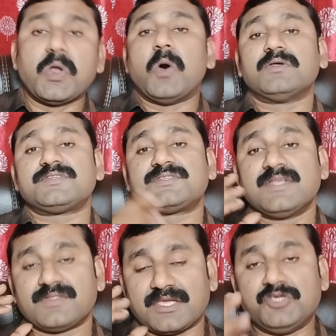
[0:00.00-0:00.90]

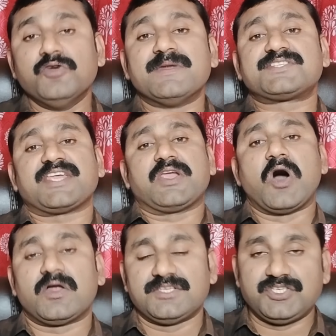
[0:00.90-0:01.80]
knows the human
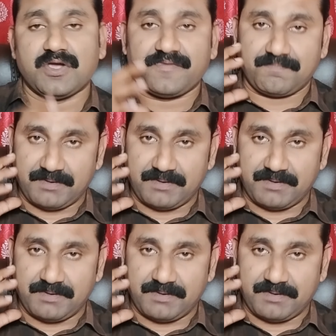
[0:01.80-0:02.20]
psychology of